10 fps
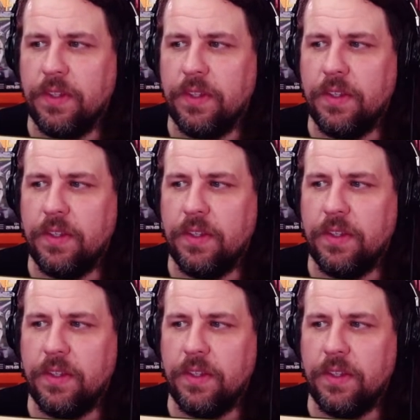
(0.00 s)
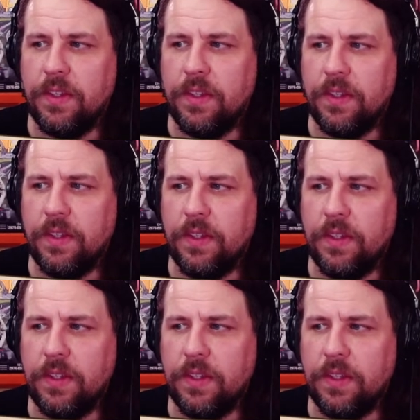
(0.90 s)

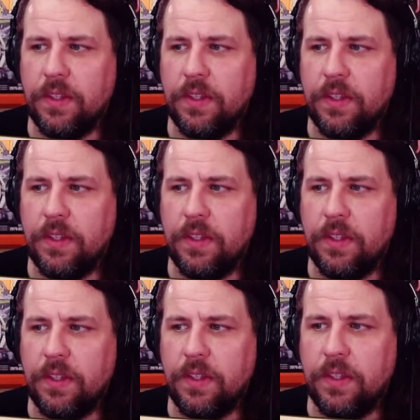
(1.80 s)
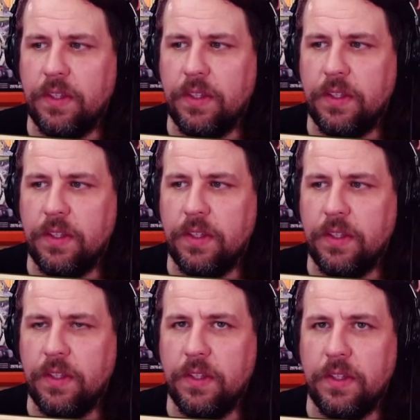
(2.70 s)

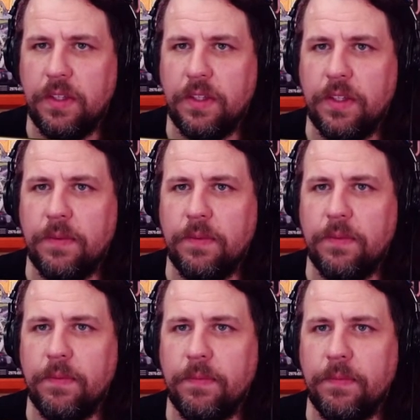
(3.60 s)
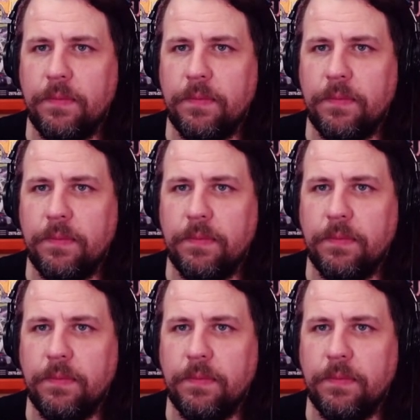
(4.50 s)
(silent)